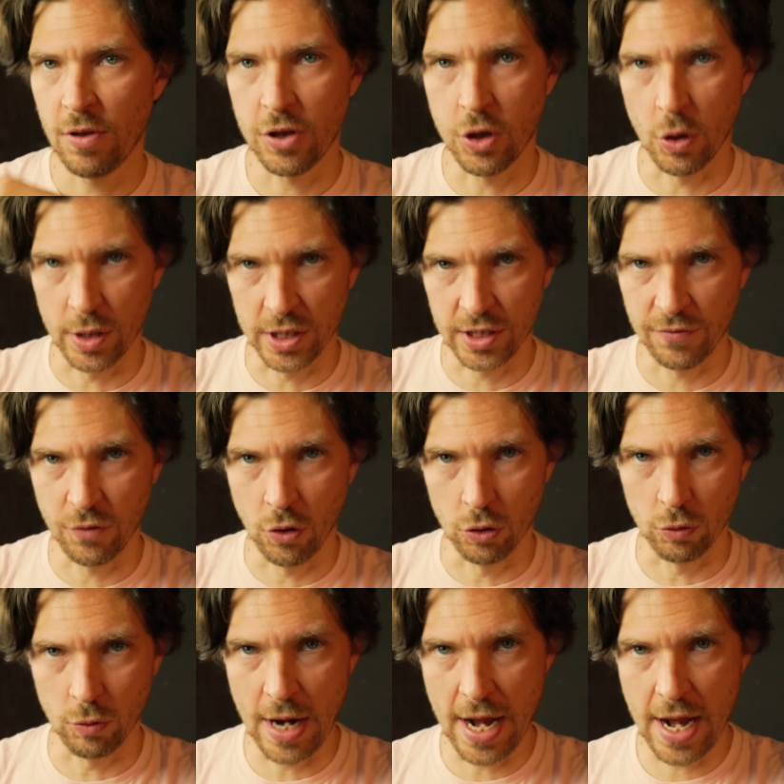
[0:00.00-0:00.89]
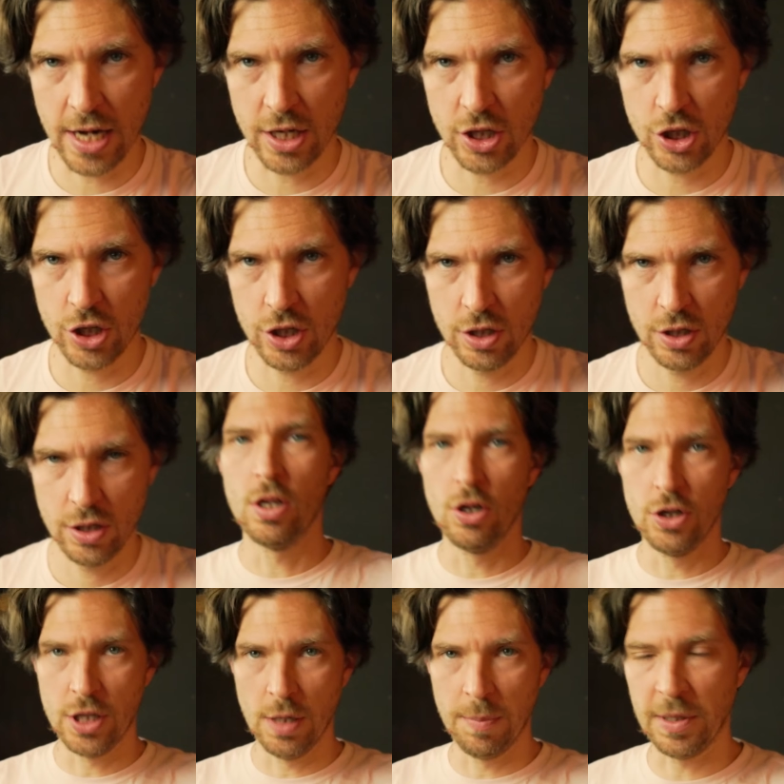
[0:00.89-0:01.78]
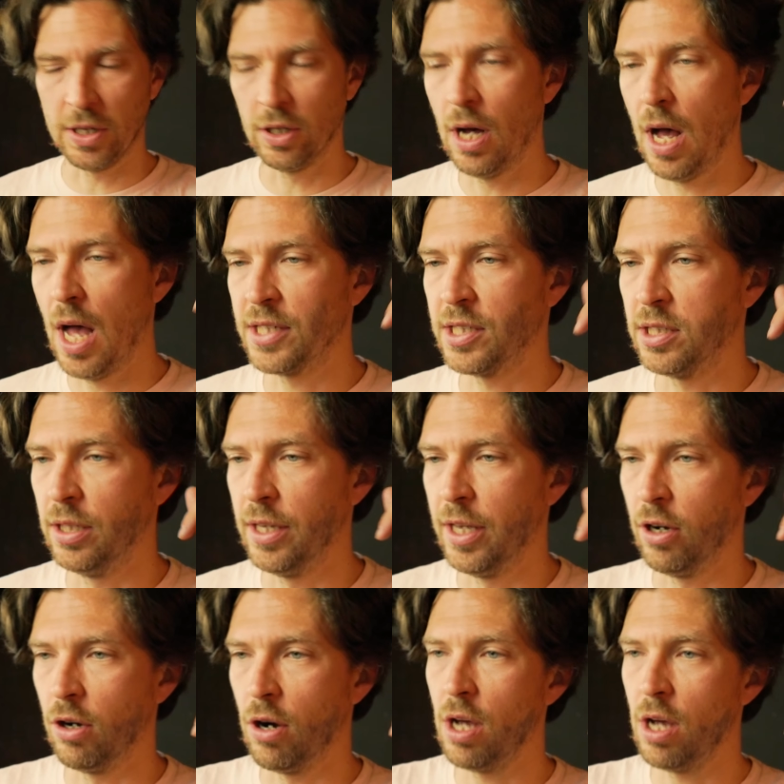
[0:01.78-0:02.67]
through its full range. Your typical oscillator